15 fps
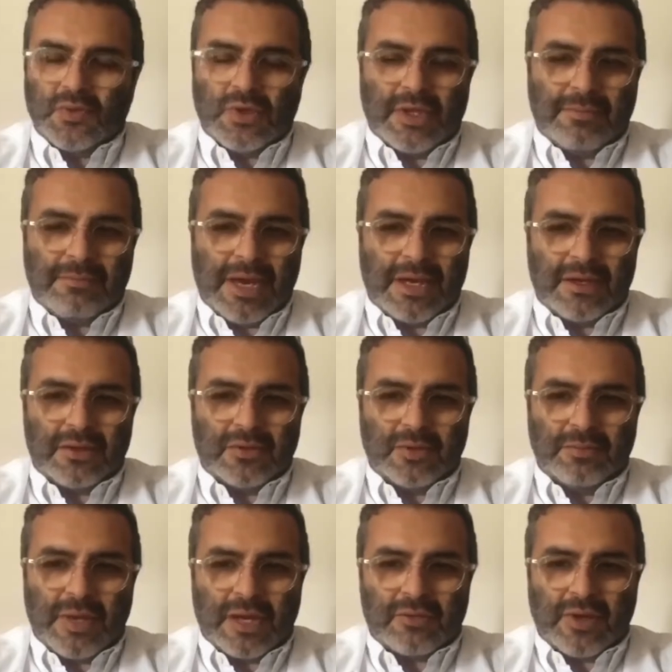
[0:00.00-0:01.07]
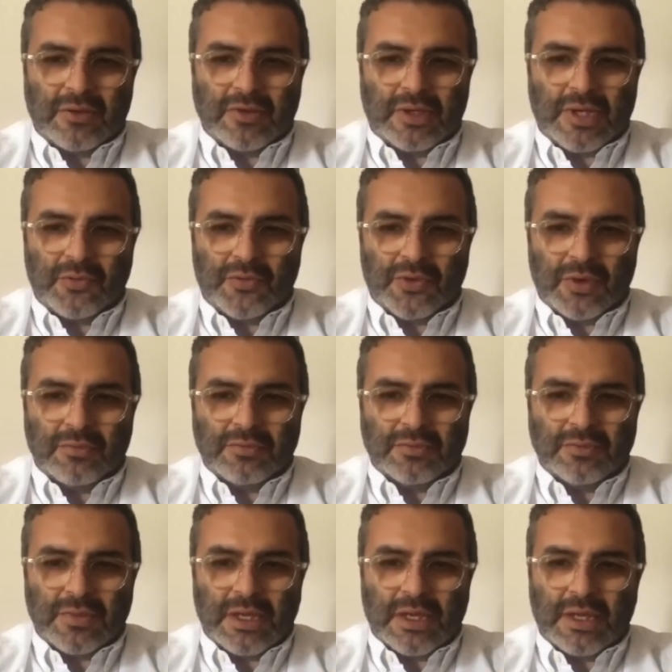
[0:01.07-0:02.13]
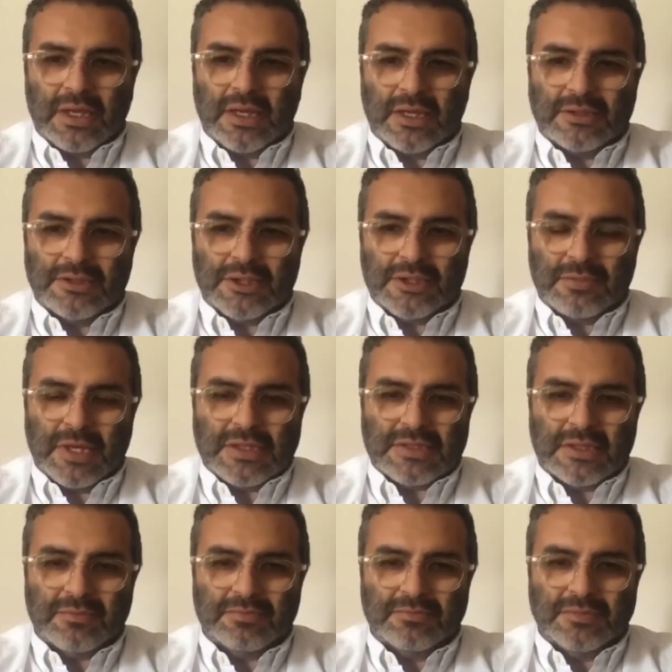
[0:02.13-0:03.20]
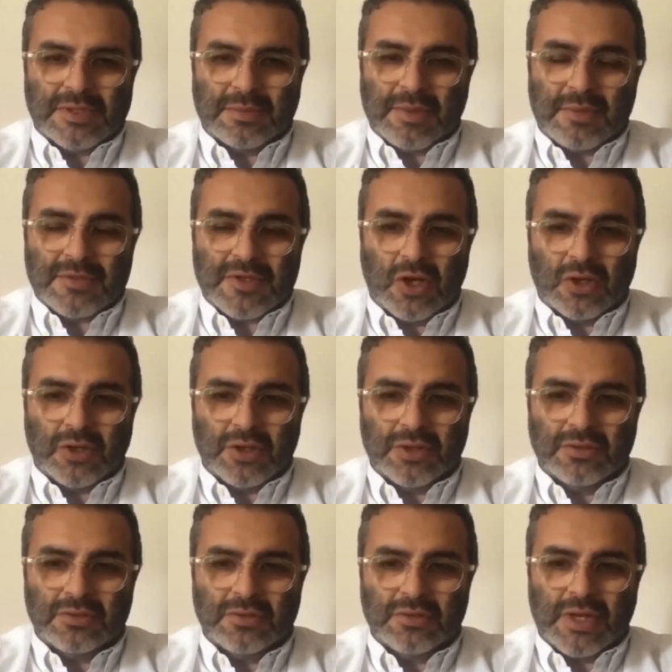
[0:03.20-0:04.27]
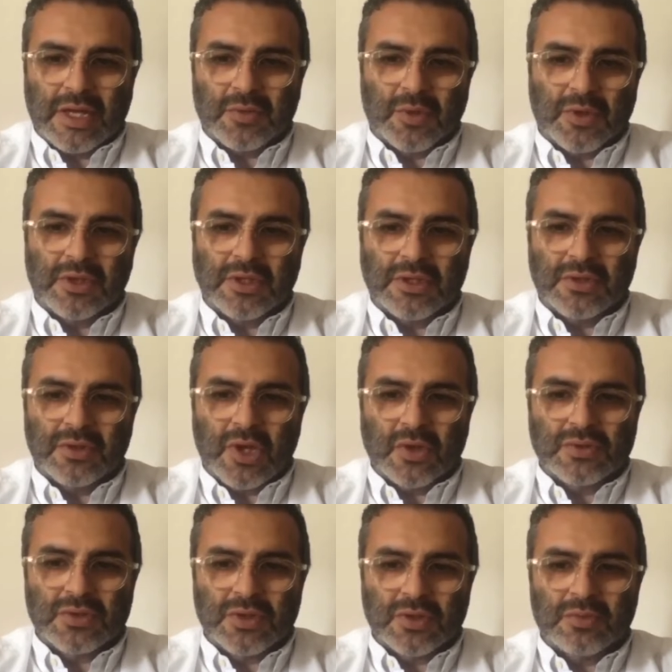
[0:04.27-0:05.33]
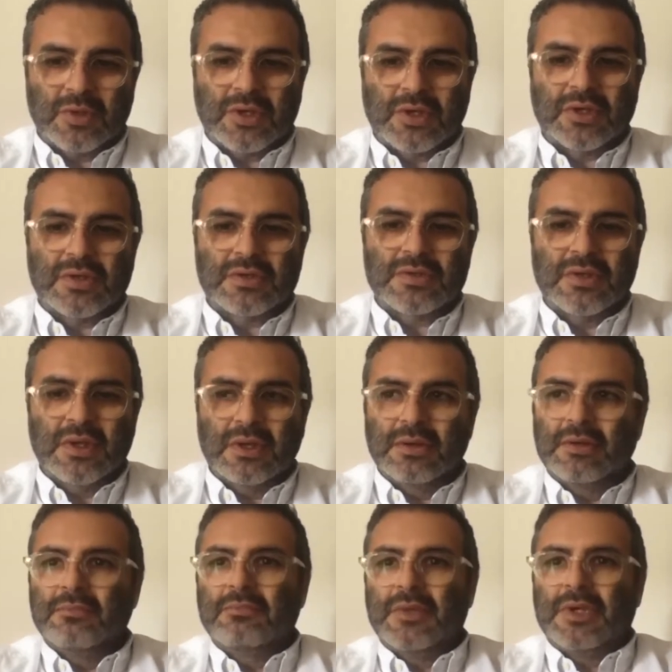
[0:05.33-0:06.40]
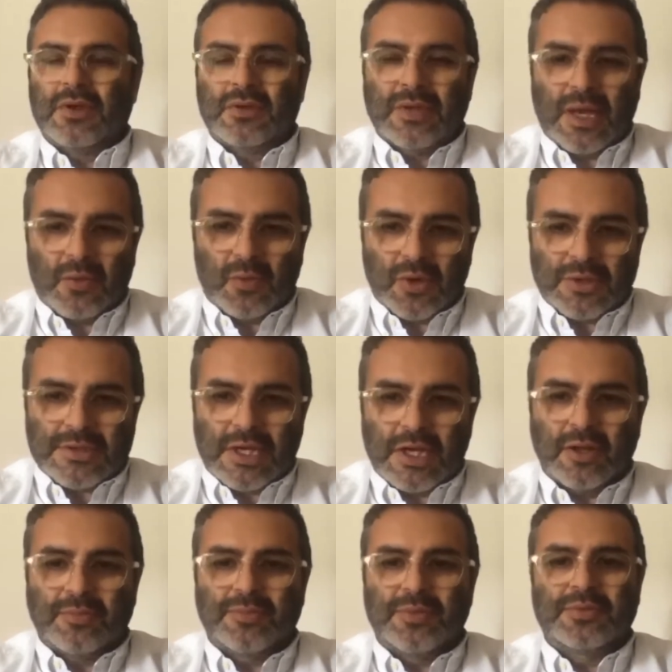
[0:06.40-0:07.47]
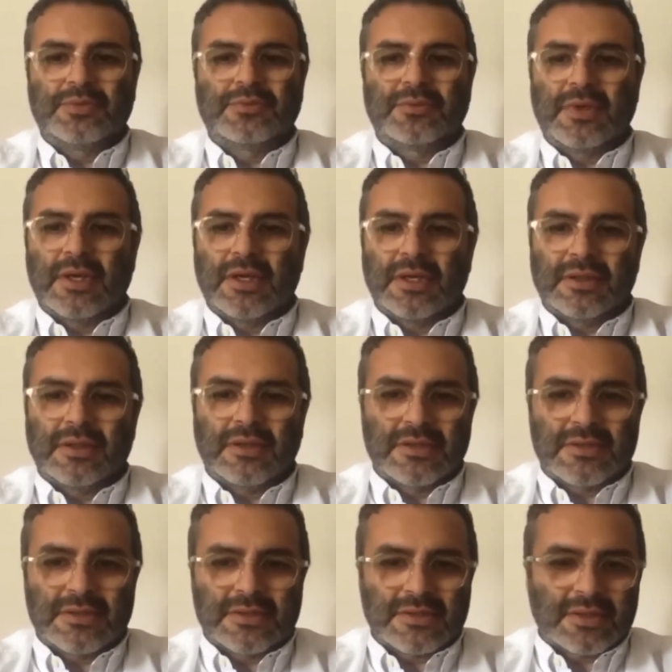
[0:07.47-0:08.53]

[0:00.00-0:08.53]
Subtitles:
matter what background you come from. It just makes it sometimes harder to get where you need to go to, because networks help. It does